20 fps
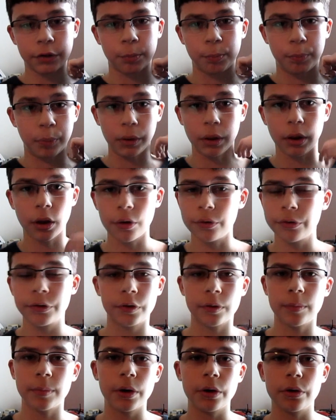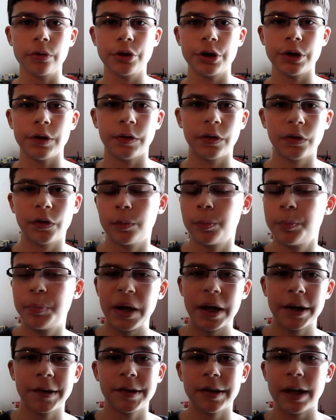blows the Moto G
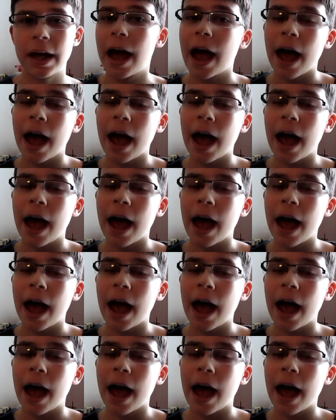specs